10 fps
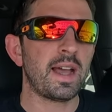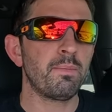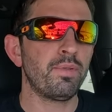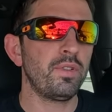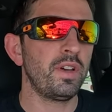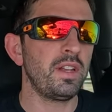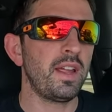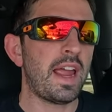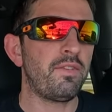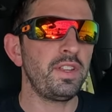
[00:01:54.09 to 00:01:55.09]
I put
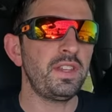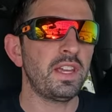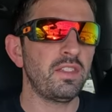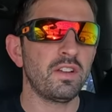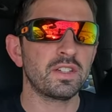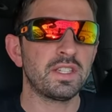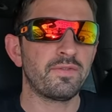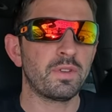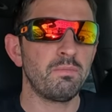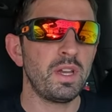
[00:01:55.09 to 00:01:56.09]
everything in there
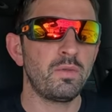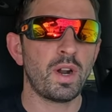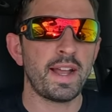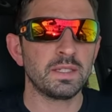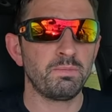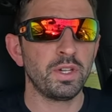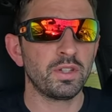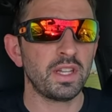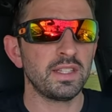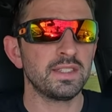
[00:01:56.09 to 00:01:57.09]
except for mid rise
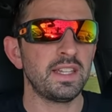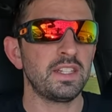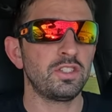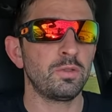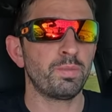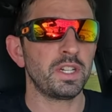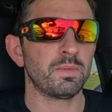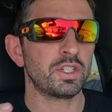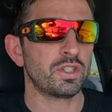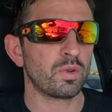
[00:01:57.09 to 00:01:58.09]
buildings into pretty
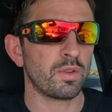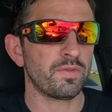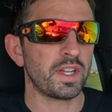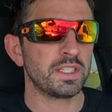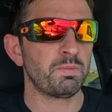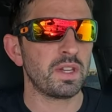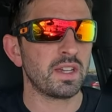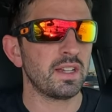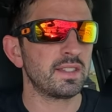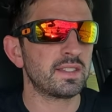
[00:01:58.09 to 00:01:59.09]
much storefronts
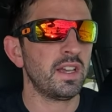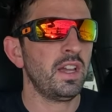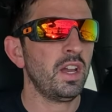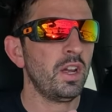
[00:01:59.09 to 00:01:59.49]
because